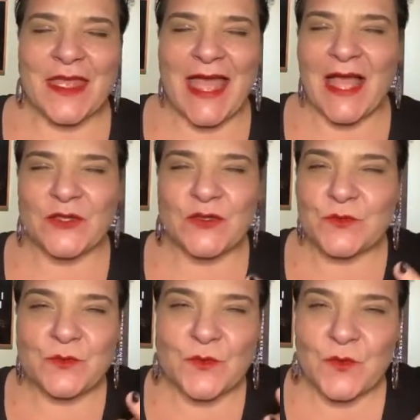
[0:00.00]
how
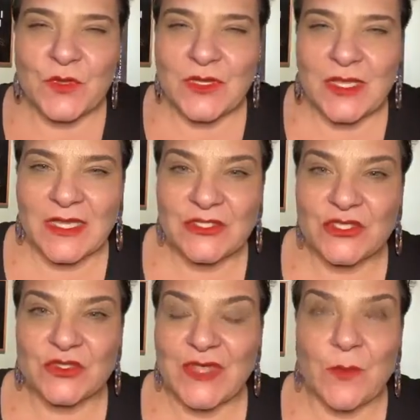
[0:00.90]
you
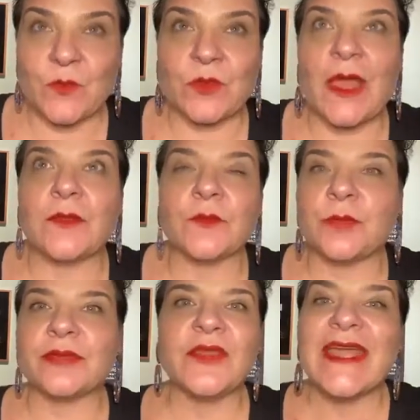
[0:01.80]
in, how,
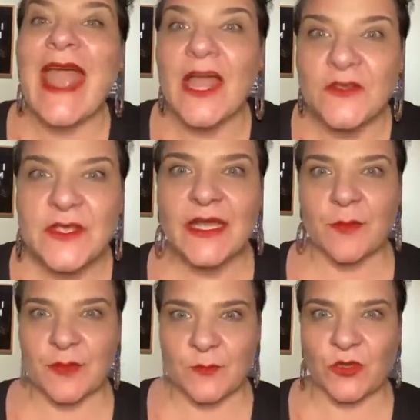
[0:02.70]
like how you get
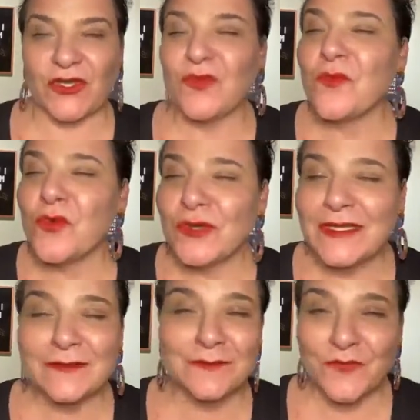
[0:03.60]
up in the morning, your
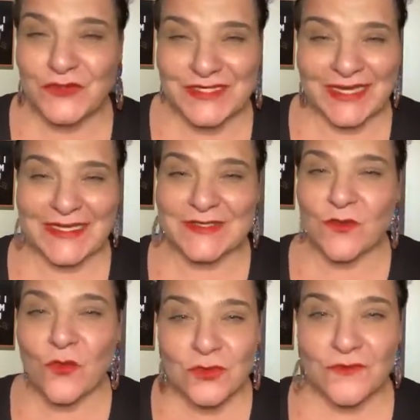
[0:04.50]
morning routines,
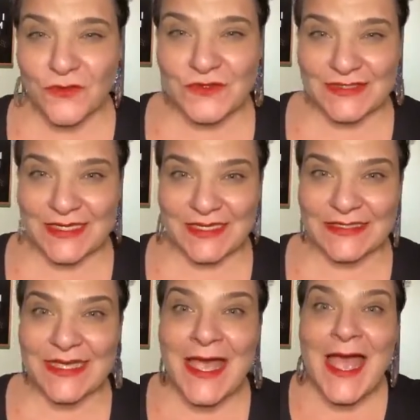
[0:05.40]
all of those
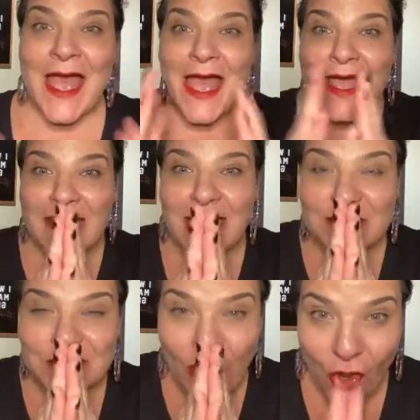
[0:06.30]
things
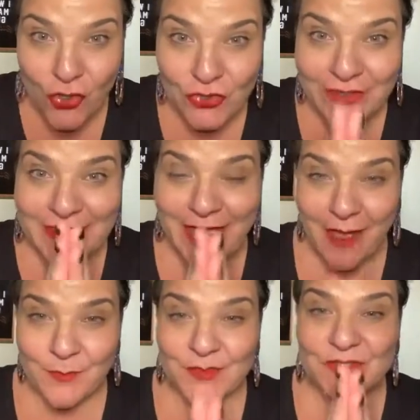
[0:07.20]
are totally
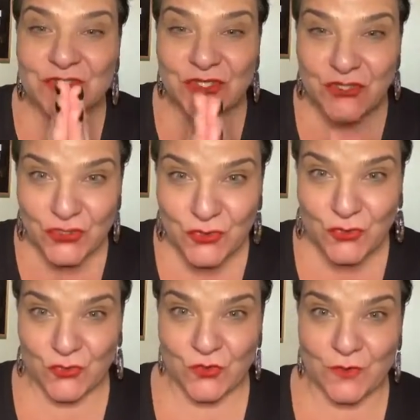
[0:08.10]
up to
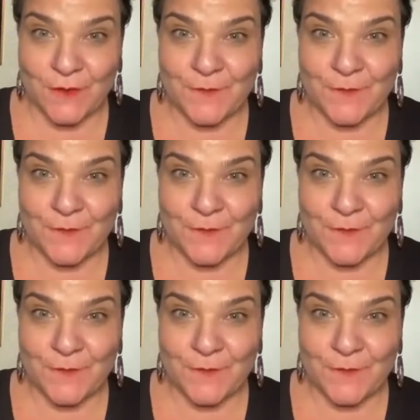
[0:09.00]
you.